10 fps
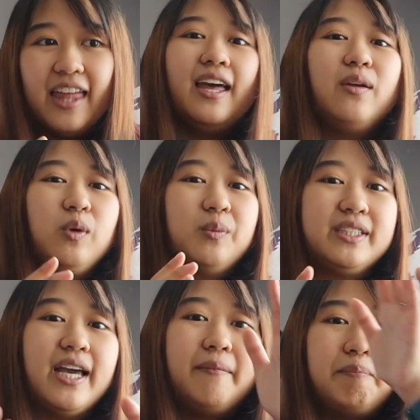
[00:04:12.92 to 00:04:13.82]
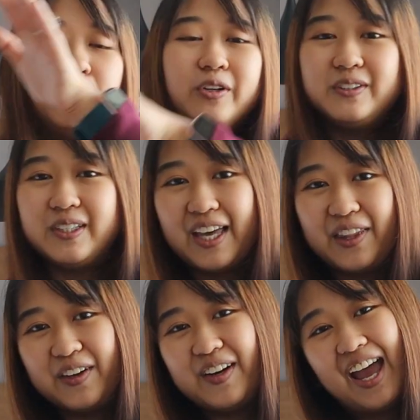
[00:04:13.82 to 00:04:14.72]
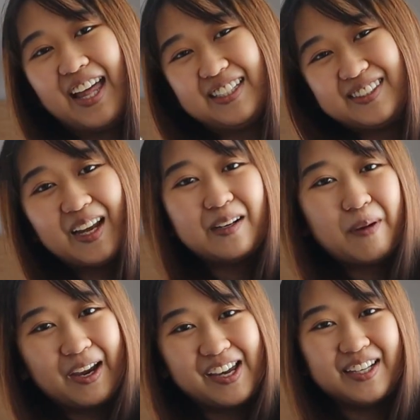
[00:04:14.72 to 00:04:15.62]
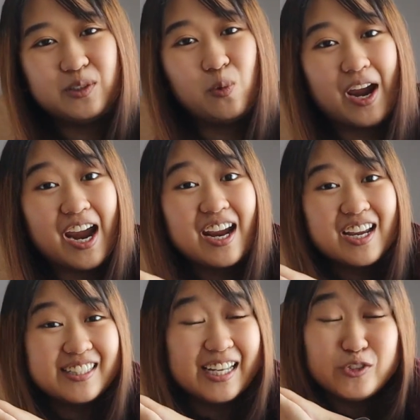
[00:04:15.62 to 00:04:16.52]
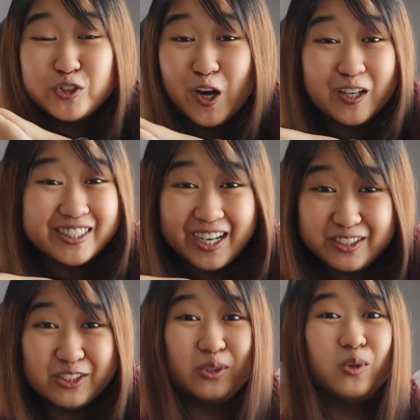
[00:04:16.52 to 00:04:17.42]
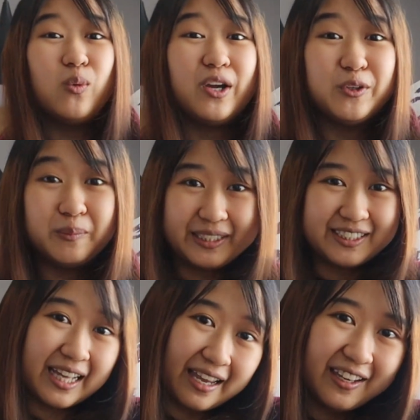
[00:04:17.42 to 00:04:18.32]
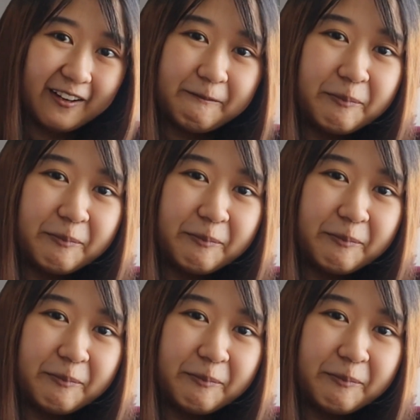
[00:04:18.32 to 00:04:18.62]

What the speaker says: and then we would then put together at the standard package where they do not tell you where you'll be staying.